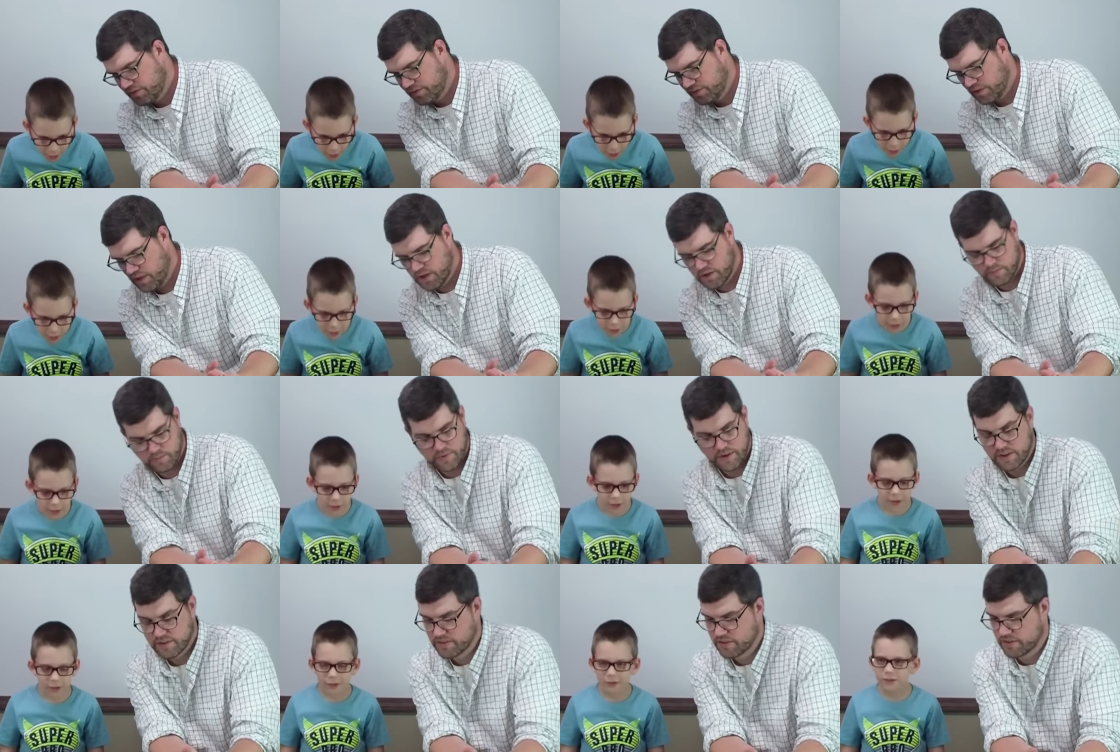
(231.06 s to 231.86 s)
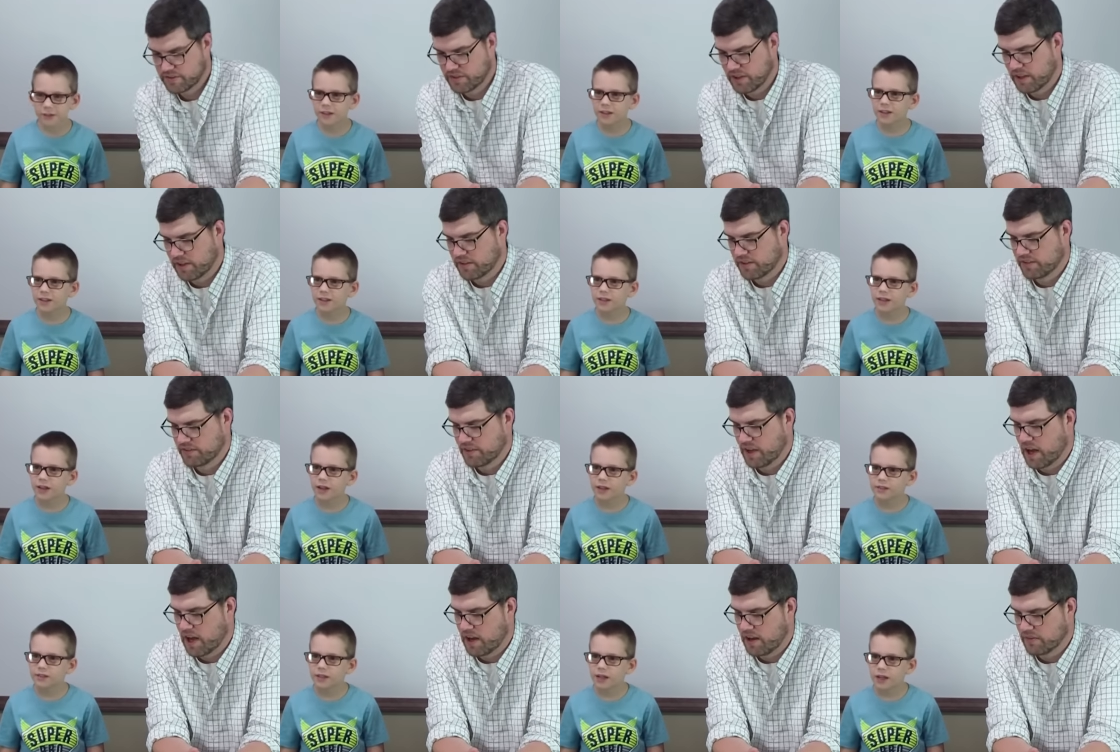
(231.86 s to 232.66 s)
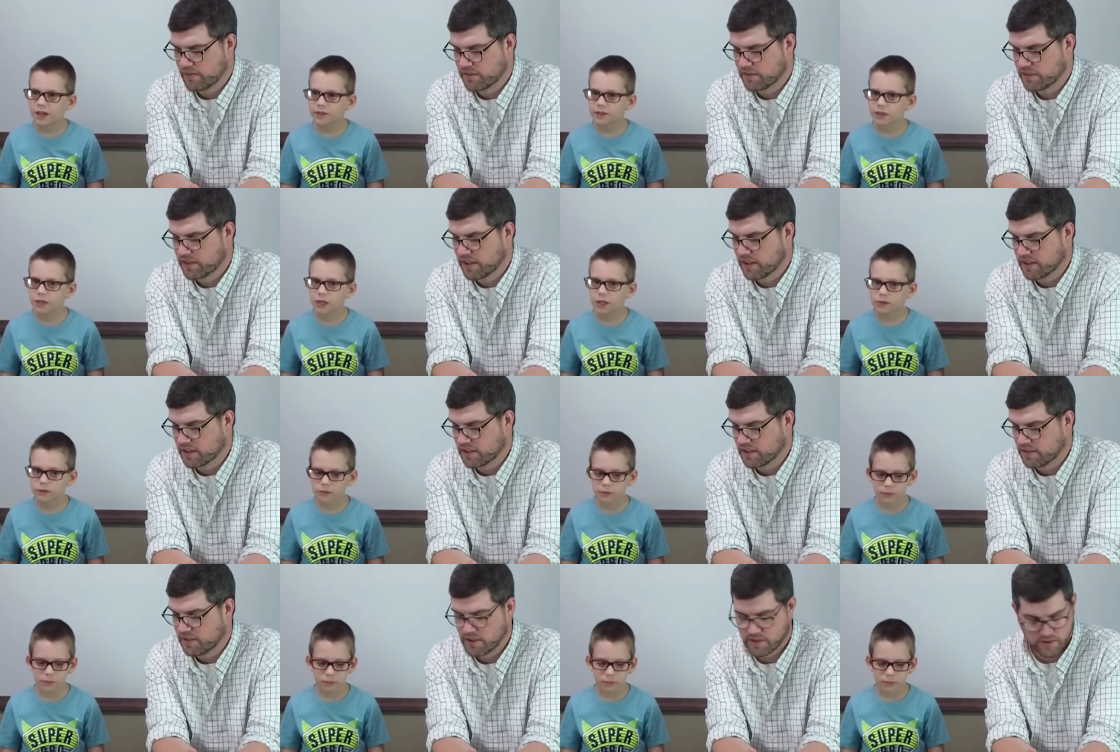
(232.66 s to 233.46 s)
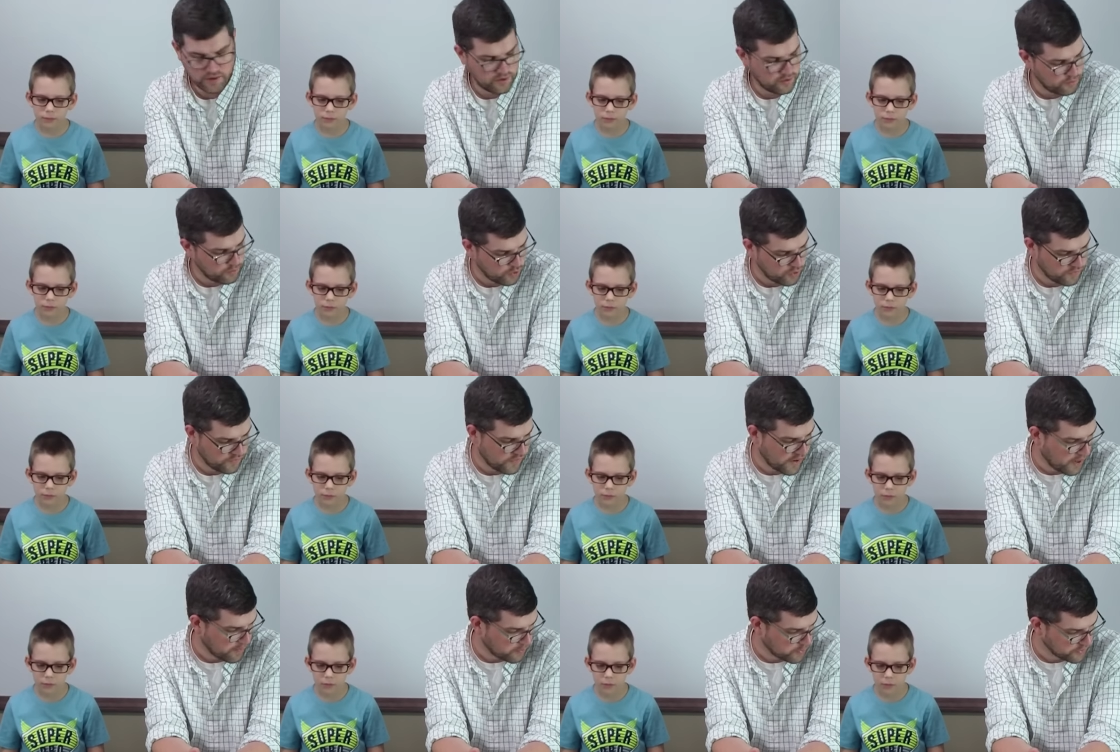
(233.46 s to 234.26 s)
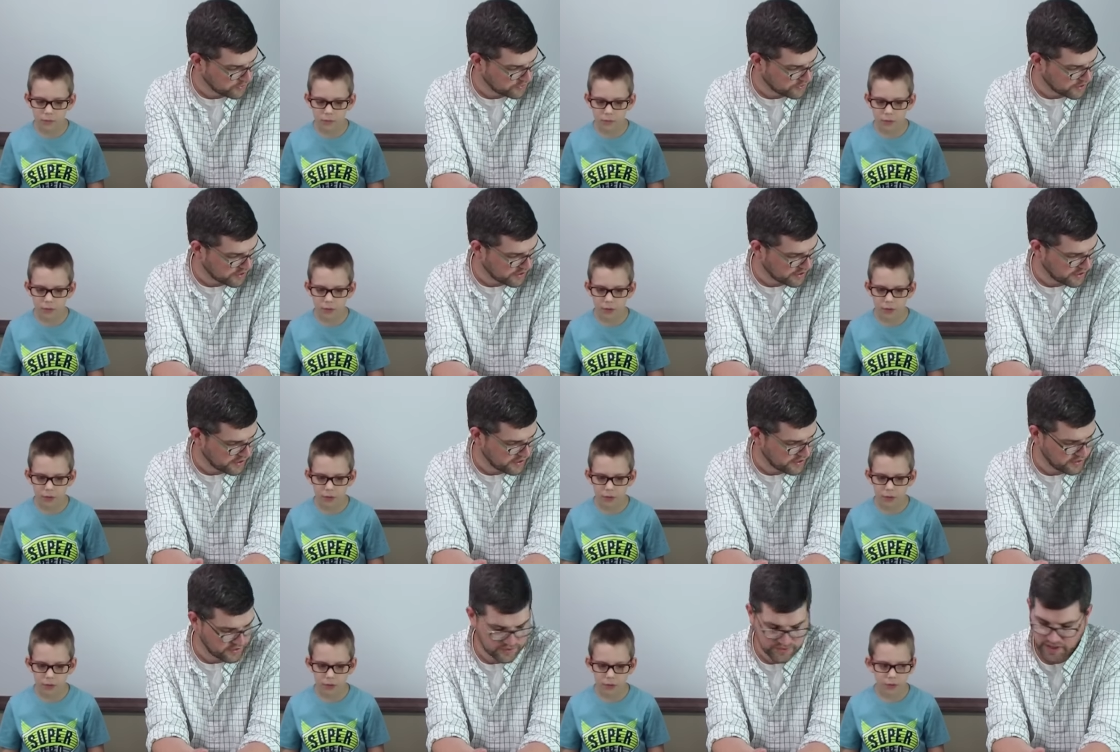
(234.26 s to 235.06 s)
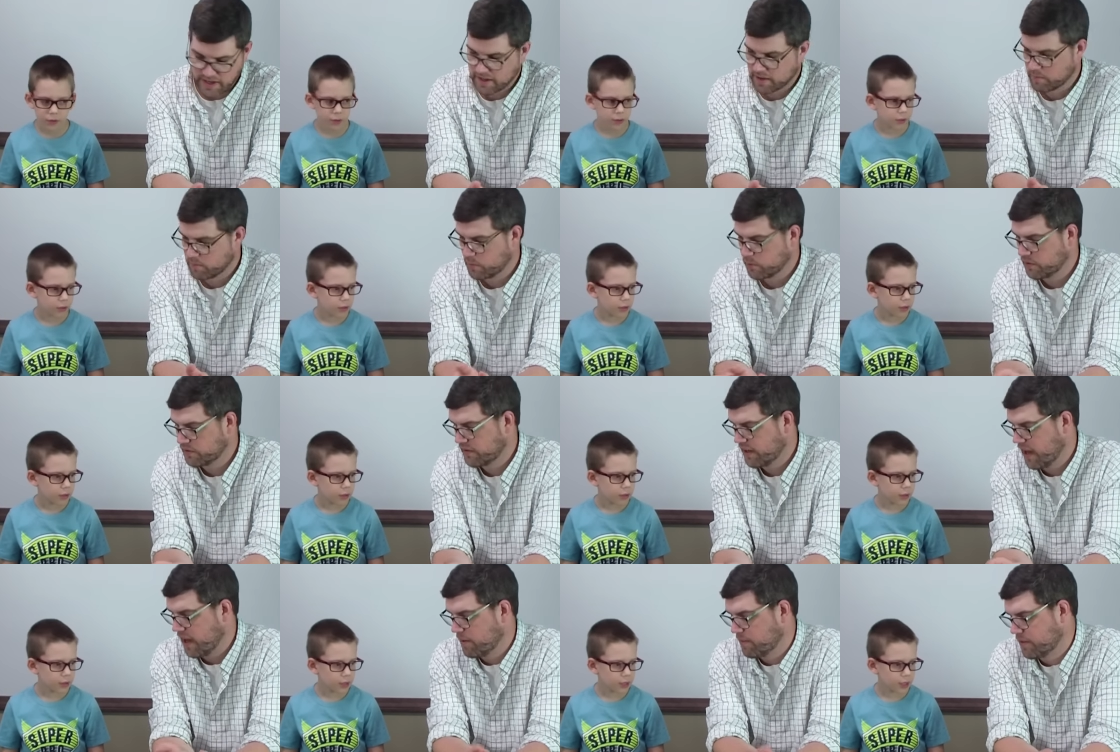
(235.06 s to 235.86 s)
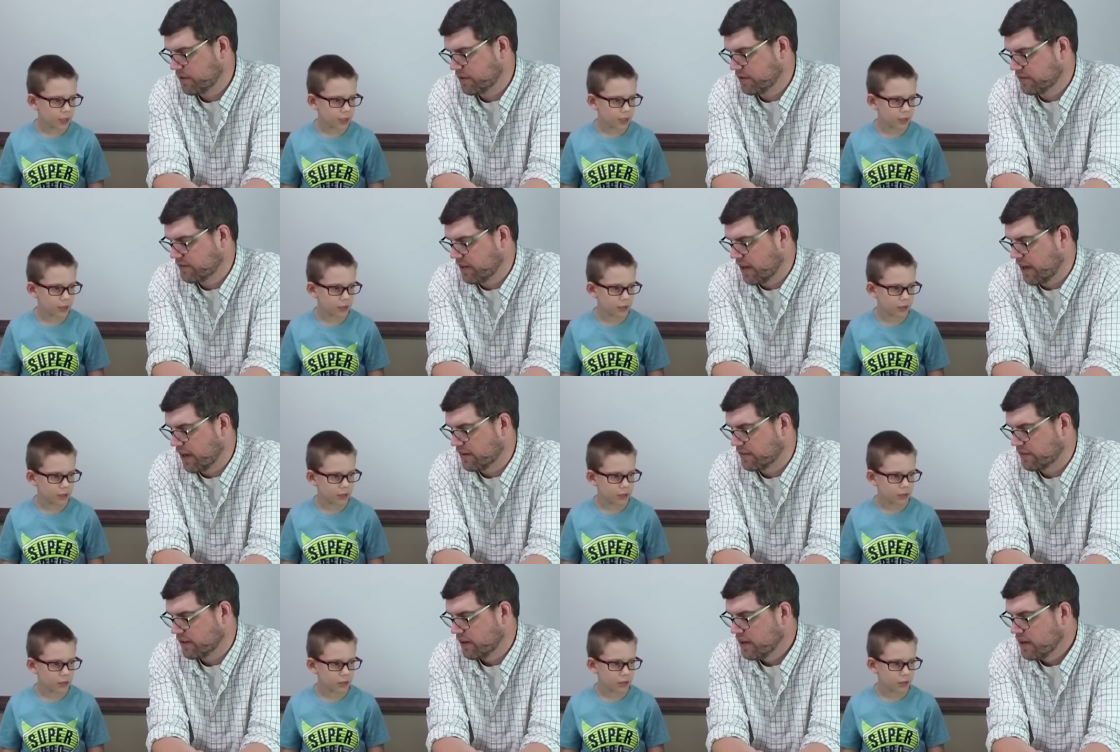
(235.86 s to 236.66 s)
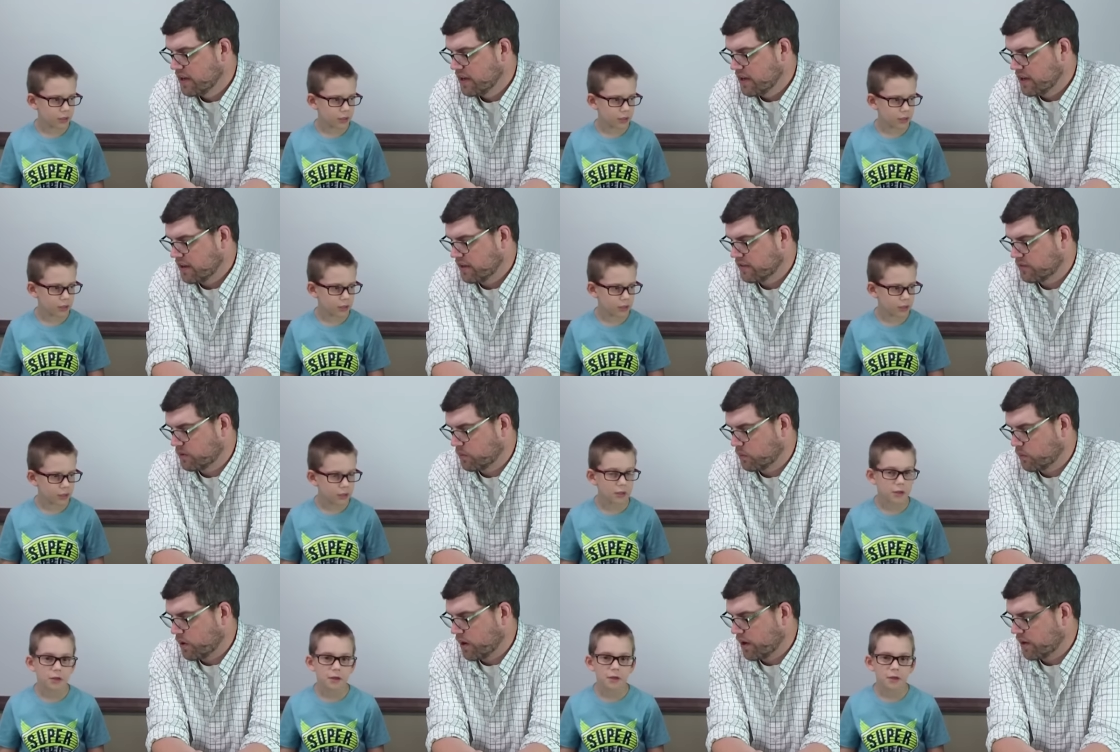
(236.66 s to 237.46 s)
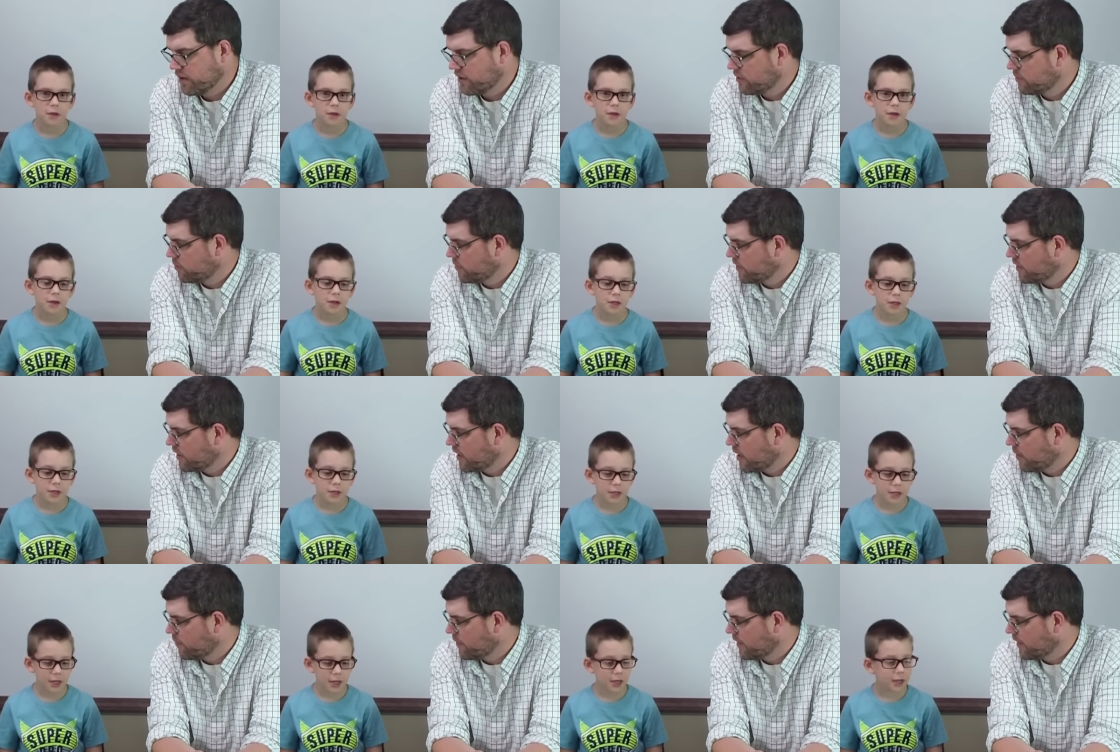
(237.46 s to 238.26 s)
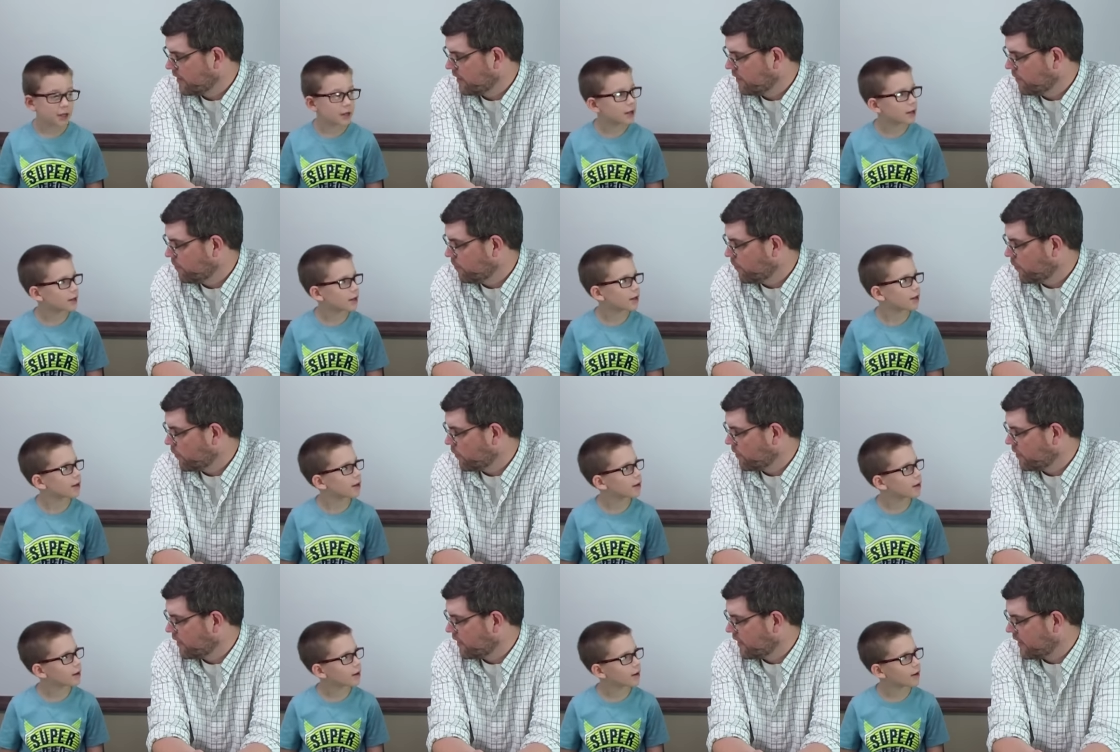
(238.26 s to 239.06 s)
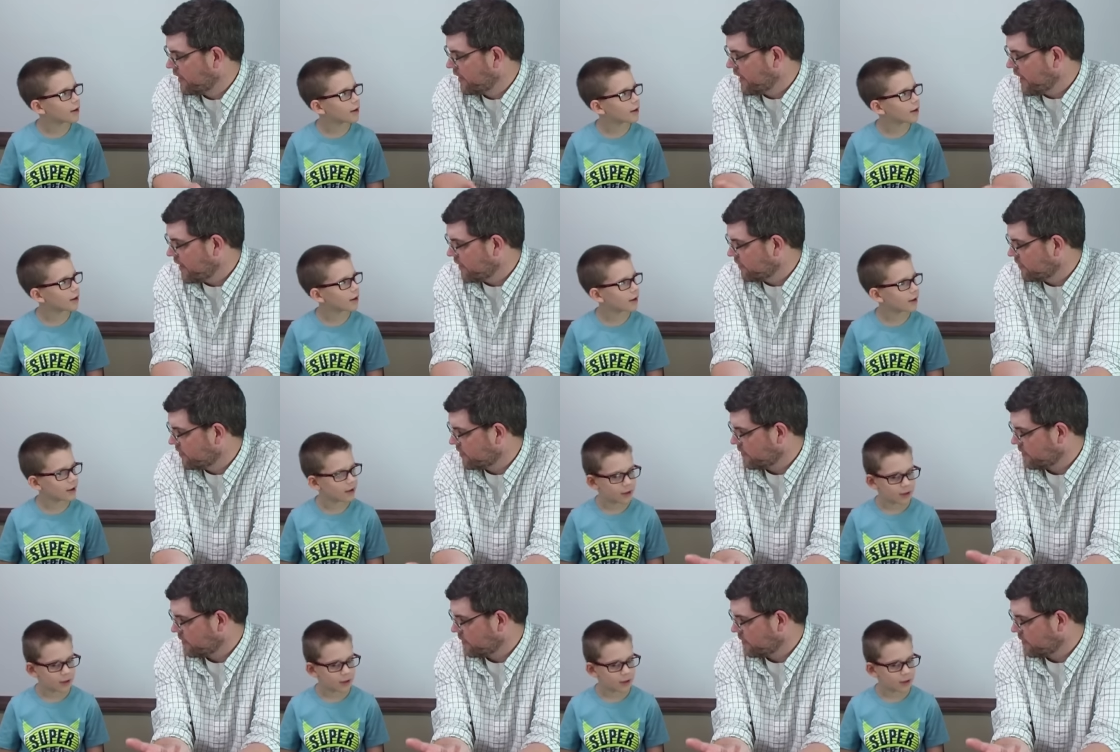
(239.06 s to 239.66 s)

Speaker 1: float, and as the salt dissolves, it's going to continue to move up. We'll stir it here in a second, but what's happening, Josh, is the water is becoming more dense